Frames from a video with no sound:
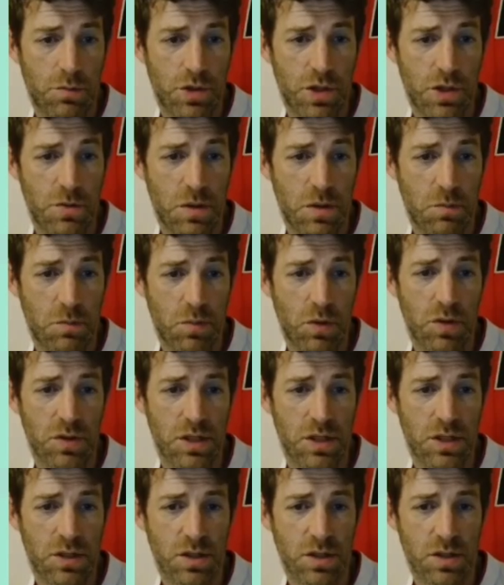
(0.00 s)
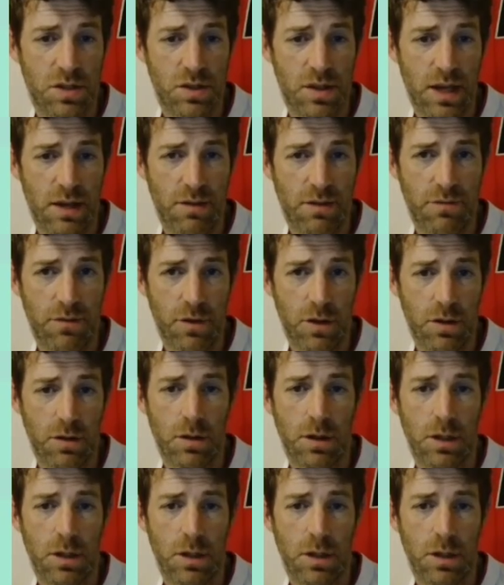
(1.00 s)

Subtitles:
presuming Potts is just there for